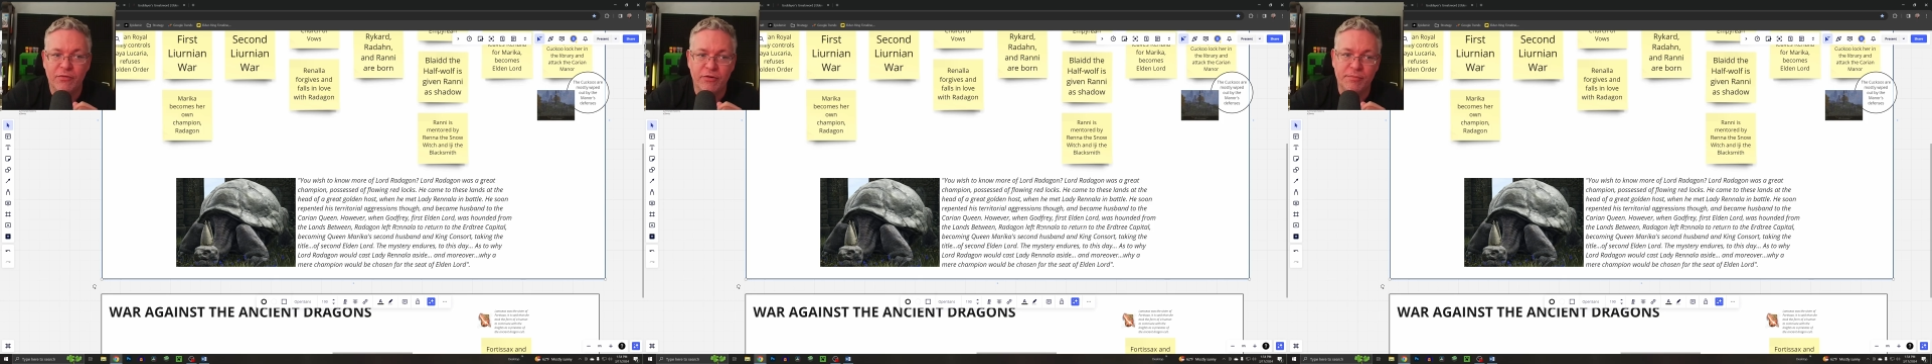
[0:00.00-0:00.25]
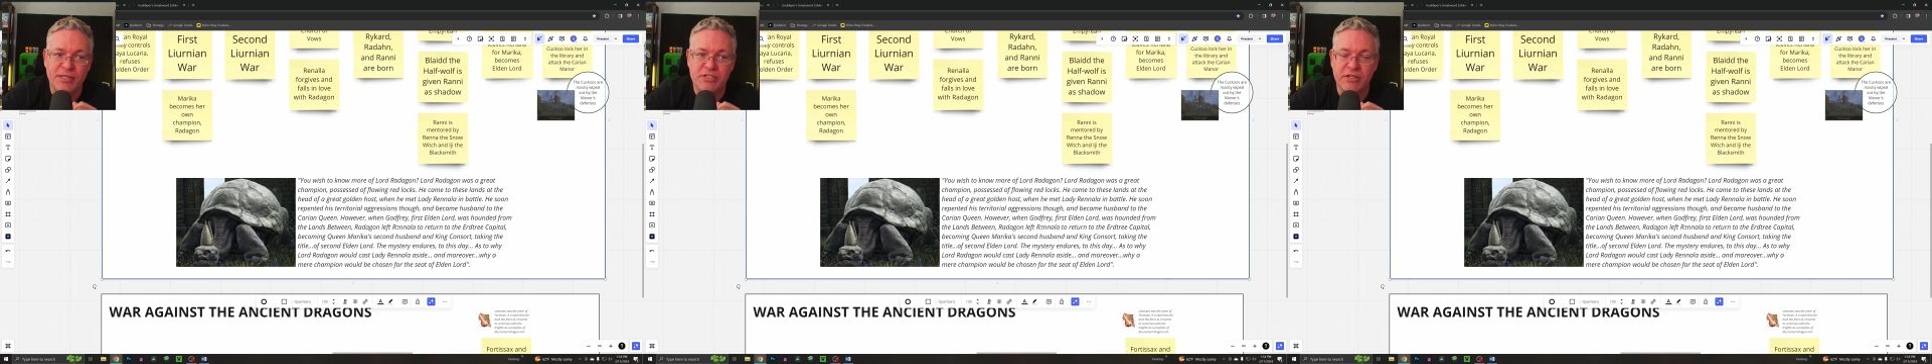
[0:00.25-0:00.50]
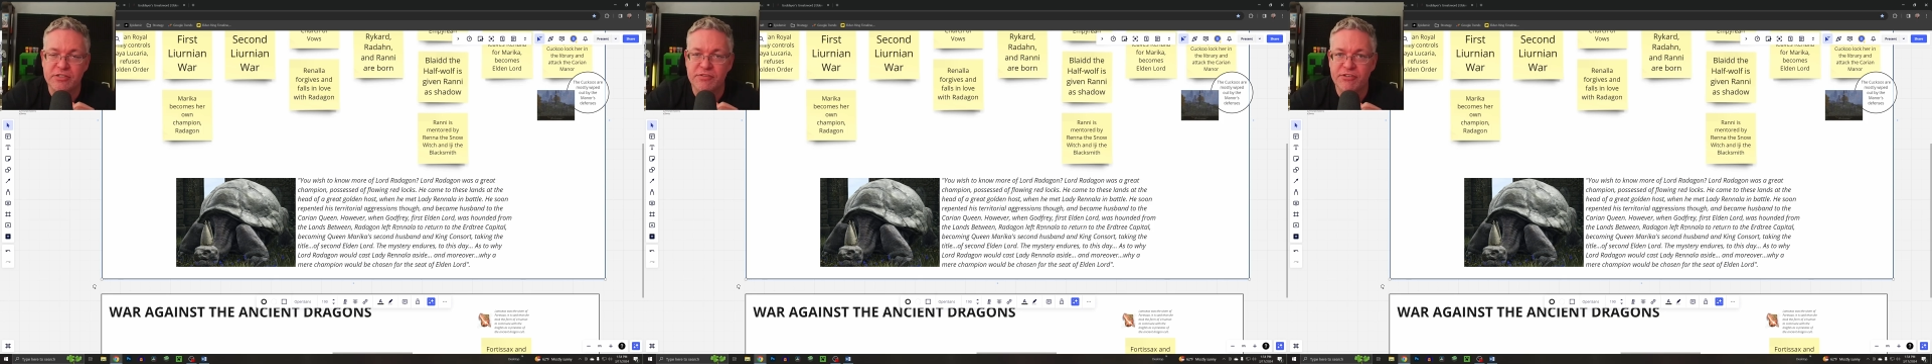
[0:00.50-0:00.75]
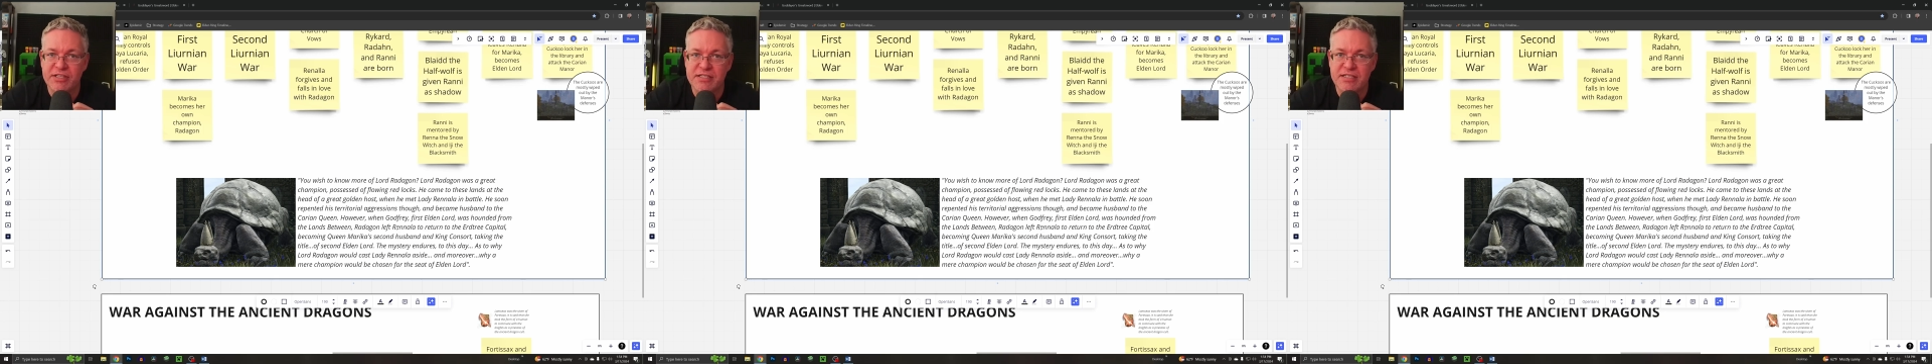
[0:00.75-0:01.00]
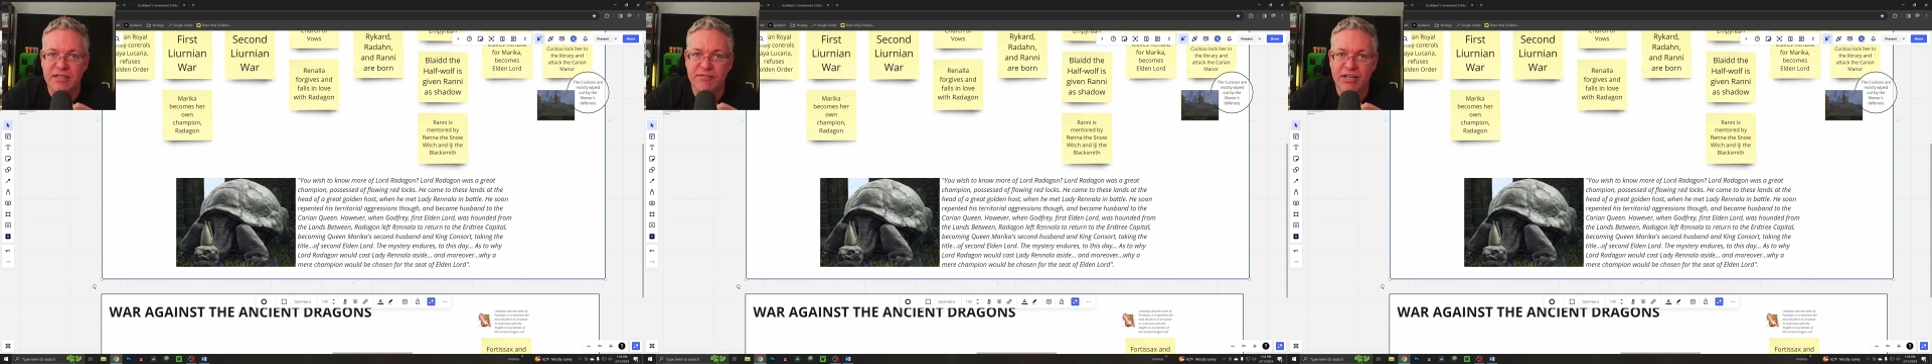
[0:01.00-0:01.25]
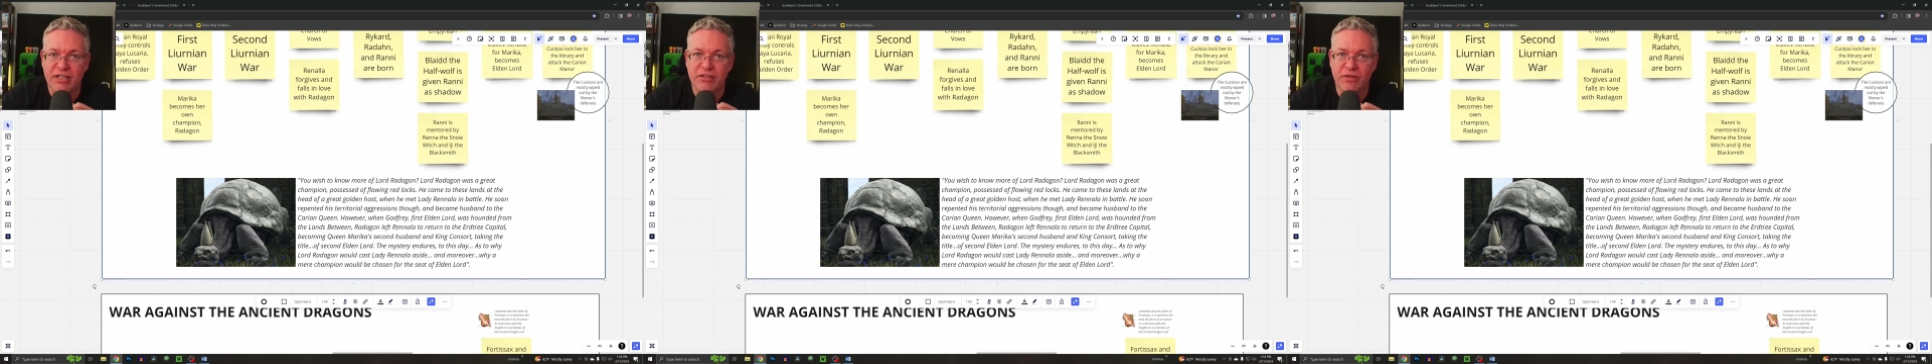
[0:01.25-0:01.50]
would be chosen for the seat
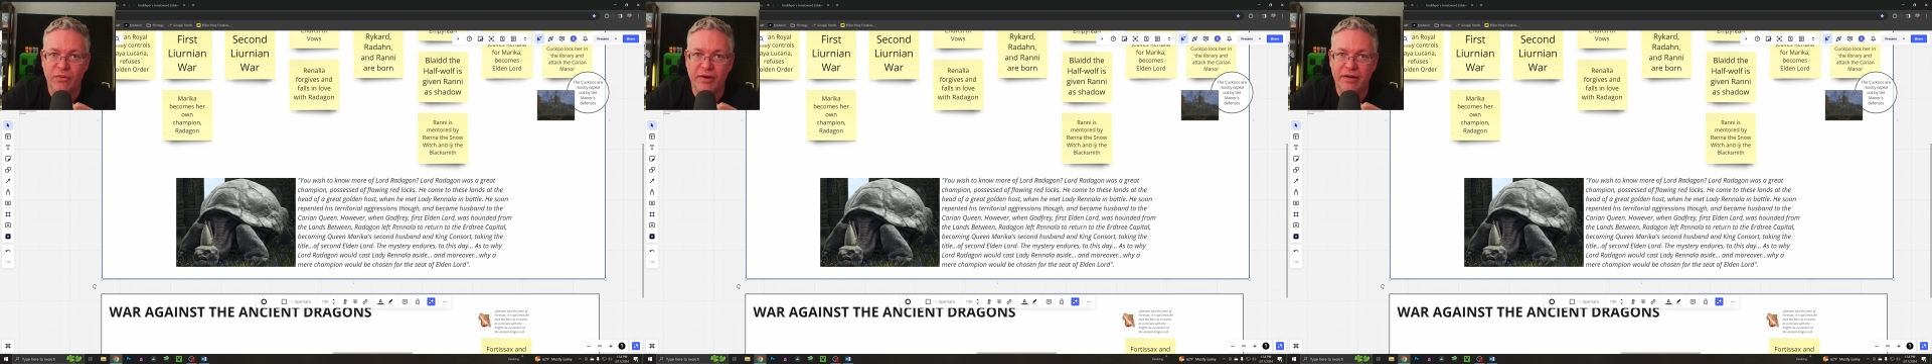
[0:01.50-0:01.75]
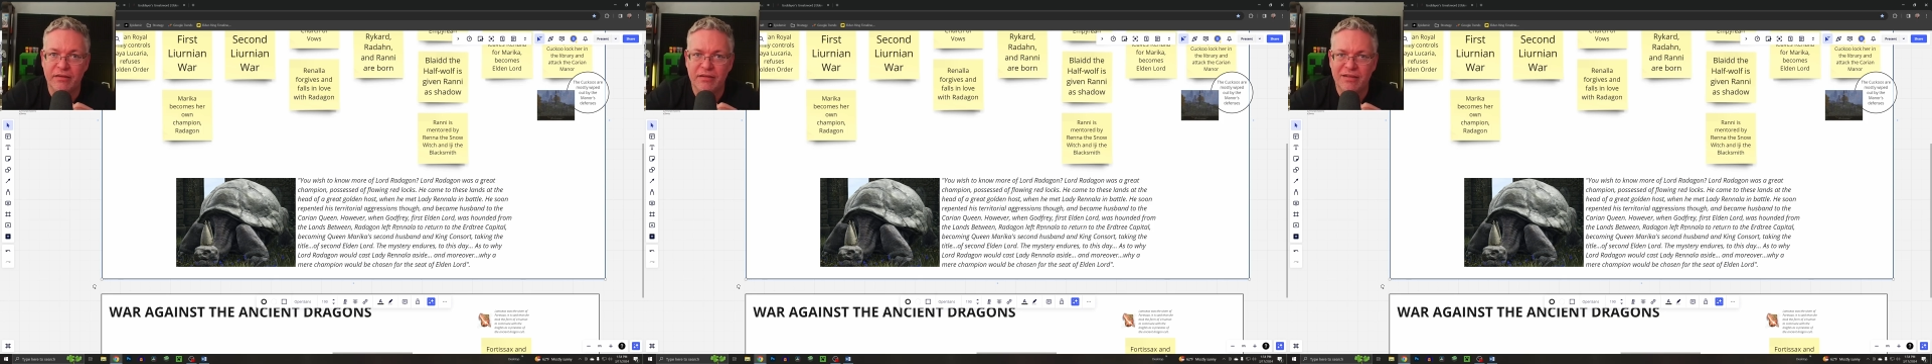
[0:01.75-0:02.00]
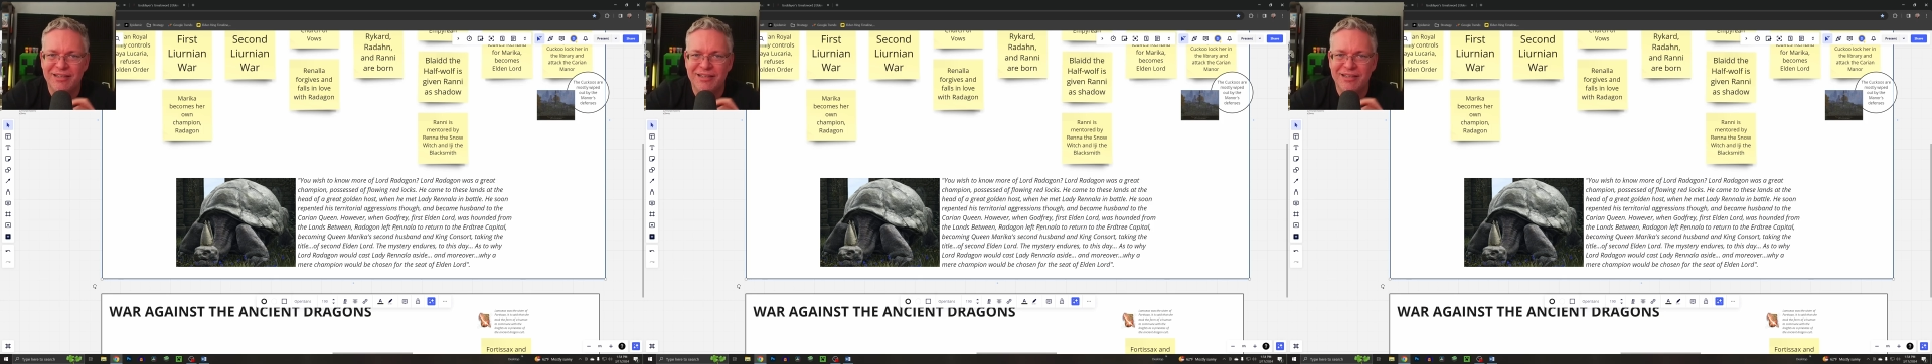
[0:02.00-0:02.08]
of Elden Lord.